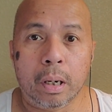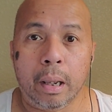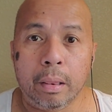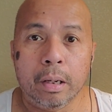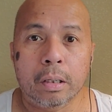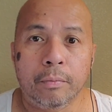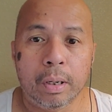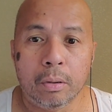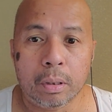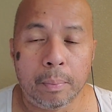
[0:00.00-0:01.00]
and this
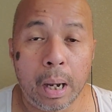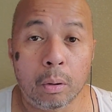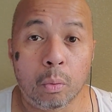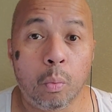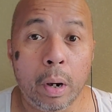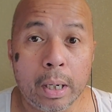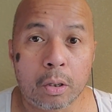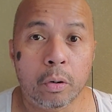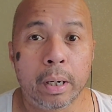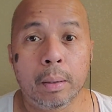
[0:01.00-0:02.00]
video is about weight
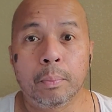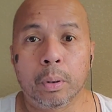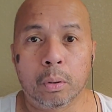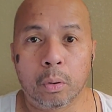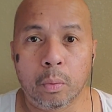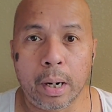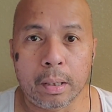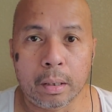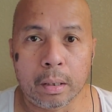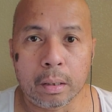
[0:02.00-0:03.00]
training
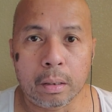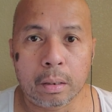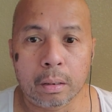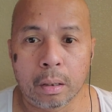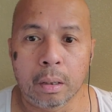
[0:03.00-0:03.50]
progressions.